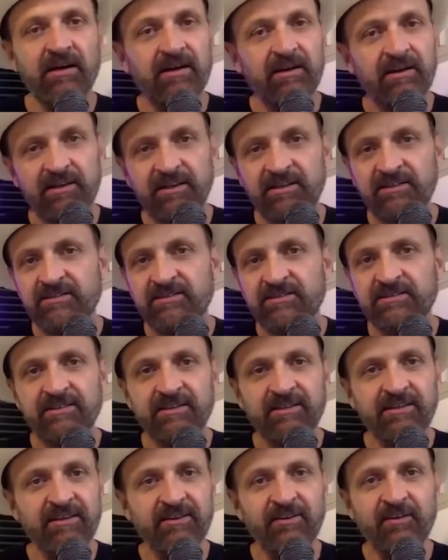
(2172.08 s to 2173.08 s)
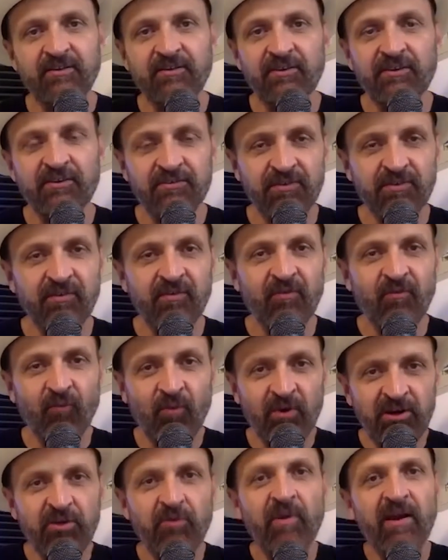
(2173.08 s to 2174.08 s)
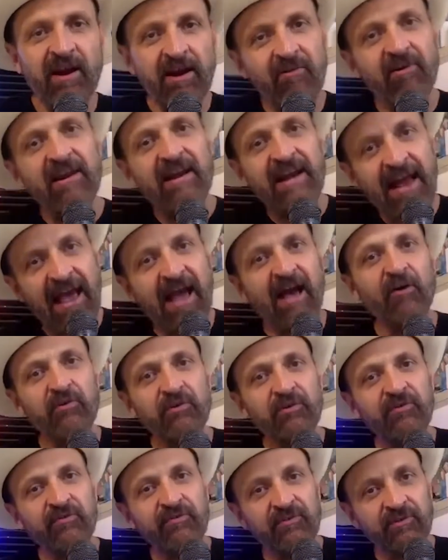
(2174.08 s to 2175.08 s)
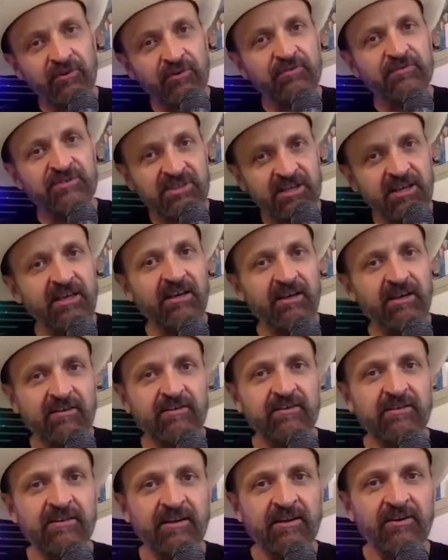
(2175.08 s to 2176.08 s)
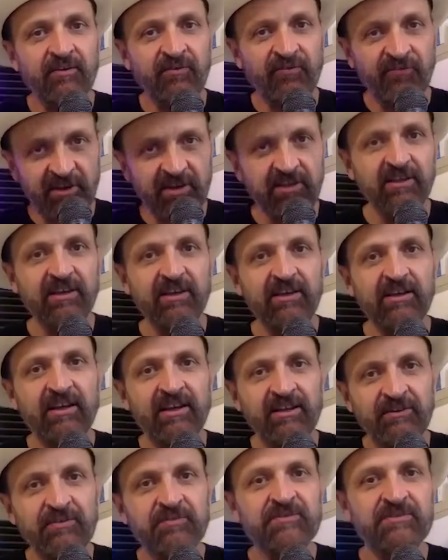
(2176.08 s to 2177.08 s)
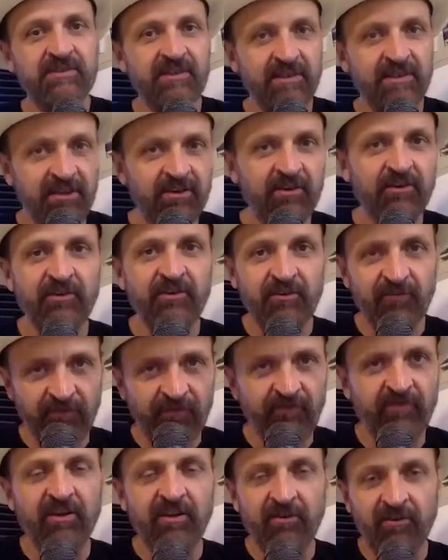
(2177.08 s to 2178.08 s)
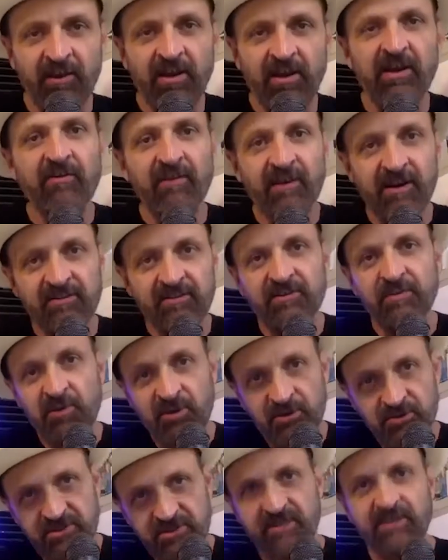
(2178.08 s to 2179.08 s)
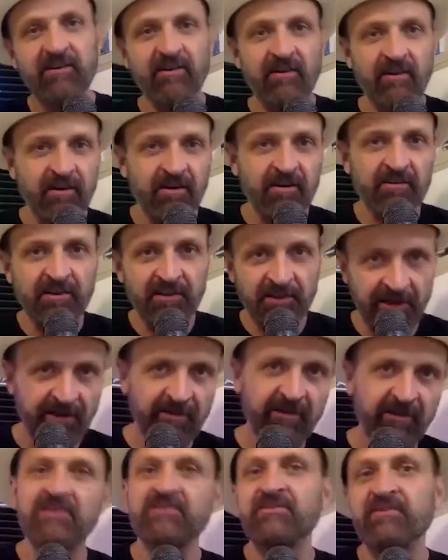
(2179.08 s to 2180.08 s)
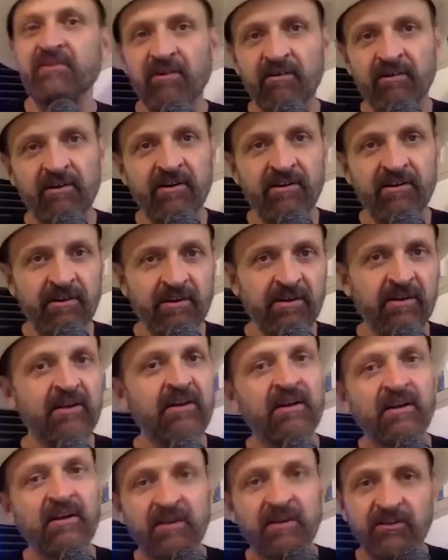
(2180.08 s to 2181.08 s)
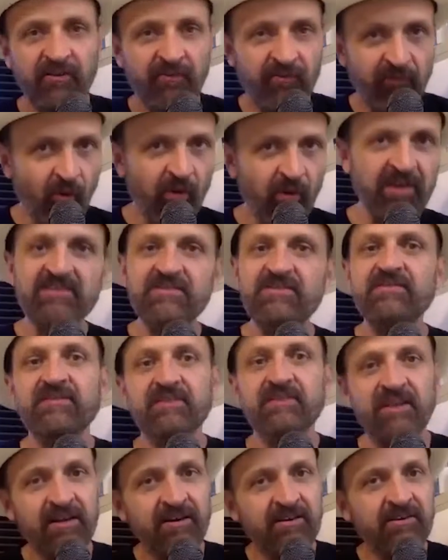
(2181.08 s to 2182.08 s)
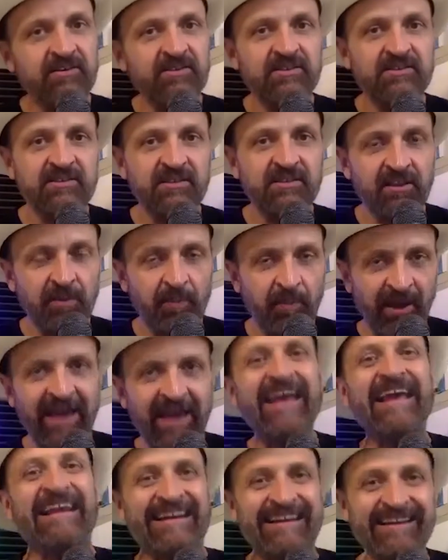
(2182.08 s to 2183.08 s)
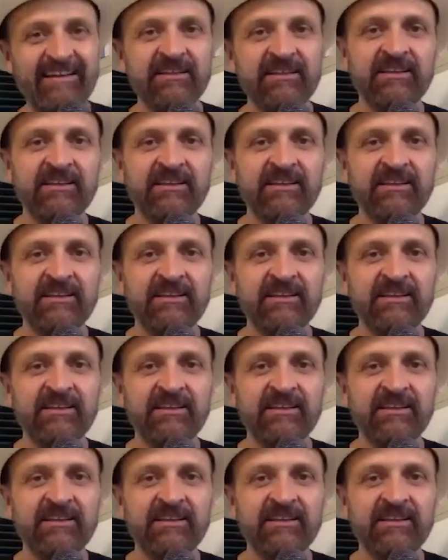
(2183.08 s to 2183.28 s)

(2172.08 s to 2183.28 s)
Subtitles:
it's you when you hear it now, you see it and you feel it, and you hear it in the music, you hear it in the lyrics, you hear it in the voice, you just the pain.